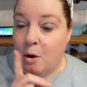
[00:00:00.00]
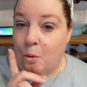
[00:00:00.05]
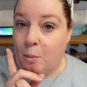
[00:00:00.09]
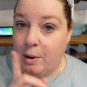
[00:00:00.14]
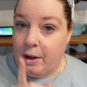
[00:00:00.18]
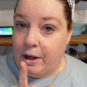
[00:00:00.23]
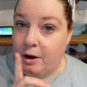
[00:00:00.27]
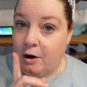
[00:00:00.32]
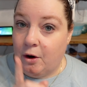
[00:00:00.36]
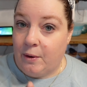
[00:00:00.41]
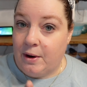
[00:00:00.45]

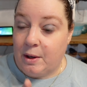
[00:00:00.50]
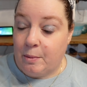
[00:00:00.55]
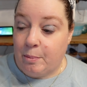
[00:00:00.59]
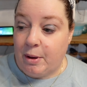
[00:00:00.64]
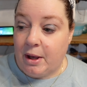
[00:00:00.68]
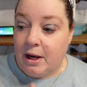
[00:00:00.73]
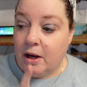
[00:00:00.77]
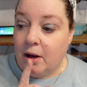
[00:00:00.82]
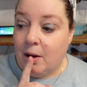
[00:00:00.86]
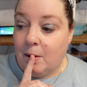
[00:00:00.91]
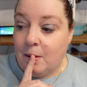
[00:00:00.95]
we are in a
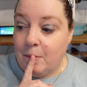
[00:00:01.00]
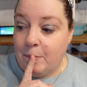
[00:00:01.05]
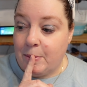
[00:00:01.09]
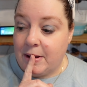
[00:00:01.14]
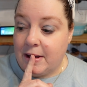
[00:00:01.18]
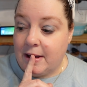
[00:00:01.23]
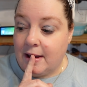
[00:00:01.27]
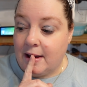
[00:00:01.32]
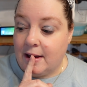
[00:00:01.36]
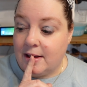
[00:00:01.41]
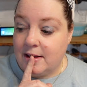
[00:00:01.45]
pickle
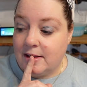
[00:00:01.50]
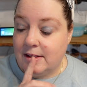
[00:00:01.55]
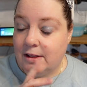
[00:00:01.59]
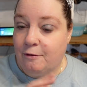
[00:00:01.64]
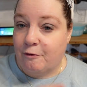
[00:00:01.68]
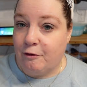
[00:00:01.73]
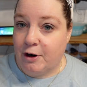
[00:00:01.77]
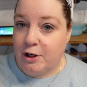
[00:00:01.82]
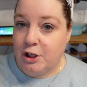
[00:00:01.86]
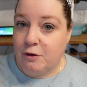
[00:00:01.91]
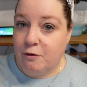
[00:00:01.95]
because the
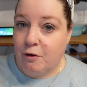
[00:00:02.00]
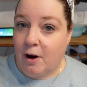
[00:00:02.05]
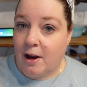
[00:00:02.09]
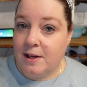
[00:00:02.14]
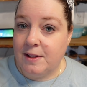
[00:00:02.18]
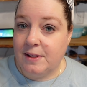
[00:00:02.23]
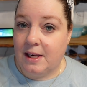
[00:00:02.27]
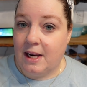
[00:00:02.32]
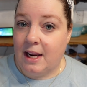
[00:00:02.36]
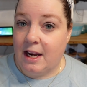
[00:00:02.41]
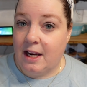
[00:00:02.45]
French
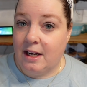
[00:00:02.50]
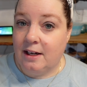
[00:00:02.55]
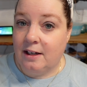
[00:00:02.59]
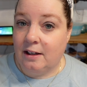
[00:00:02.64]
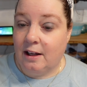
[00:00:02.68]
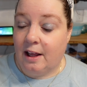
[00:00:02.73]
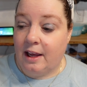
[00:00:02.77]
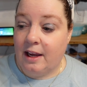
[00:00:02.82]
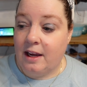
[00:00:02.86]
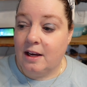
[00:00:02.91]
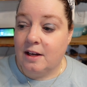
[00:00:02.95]
fries that Aiden
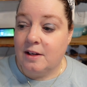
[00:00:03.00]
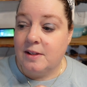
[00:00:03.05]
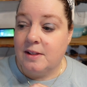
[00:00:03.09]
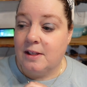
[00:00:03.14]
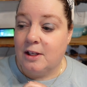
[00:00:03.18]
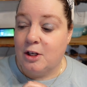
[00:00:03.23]
likes,